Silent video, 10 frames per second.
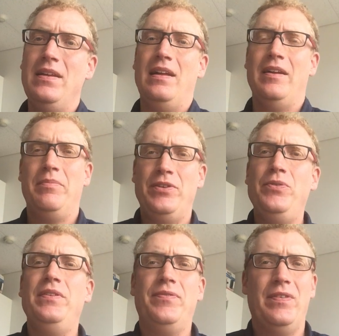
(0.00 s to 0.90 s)
But do
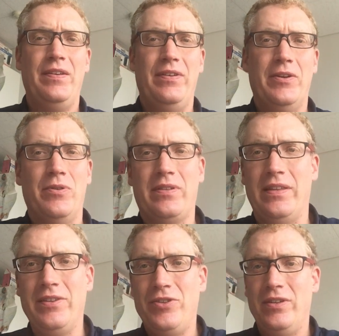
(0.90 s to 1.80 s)
this very, very quickly.
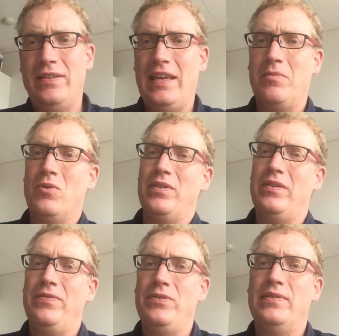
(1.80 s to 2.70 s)
This shouldn't take more than a
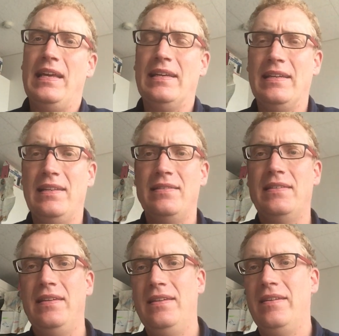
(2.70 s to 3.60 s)
few seconds.